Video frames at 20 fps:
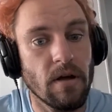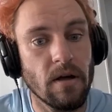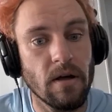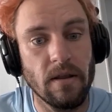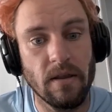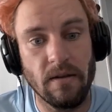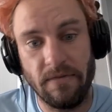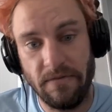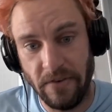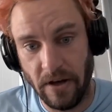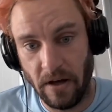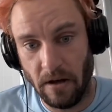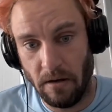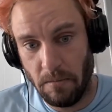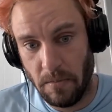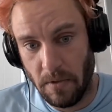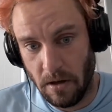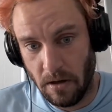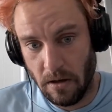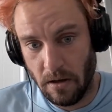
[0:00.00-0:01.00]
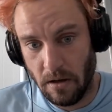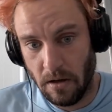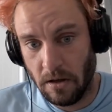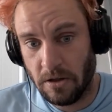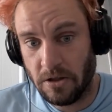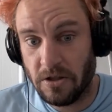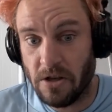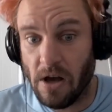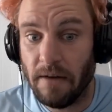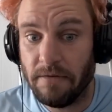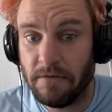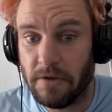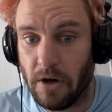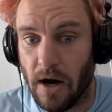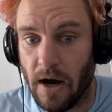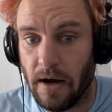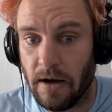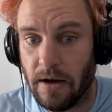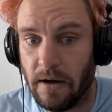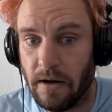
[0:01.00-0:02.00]
the film Soft
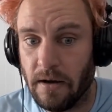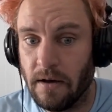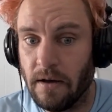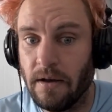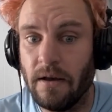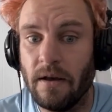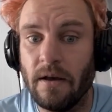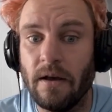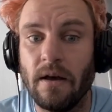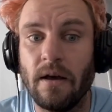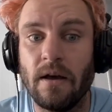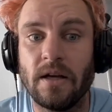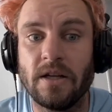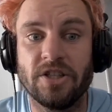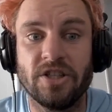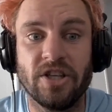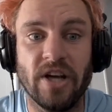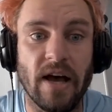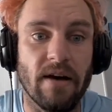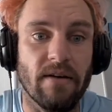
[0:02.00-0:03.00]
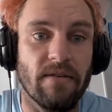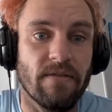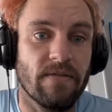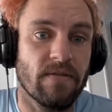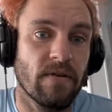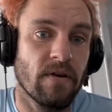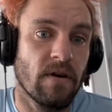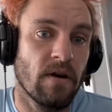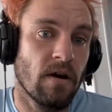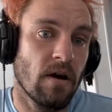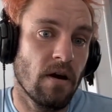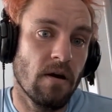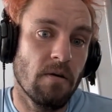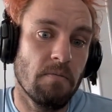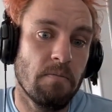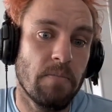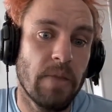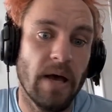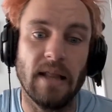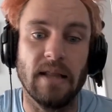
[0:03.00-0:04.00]
Rock, Jeff
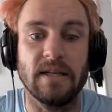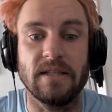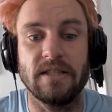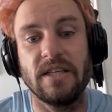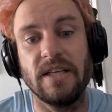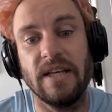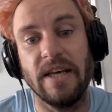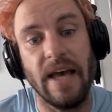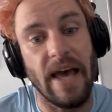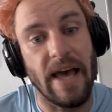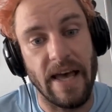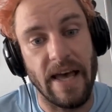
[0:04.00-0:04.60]
Pelletier.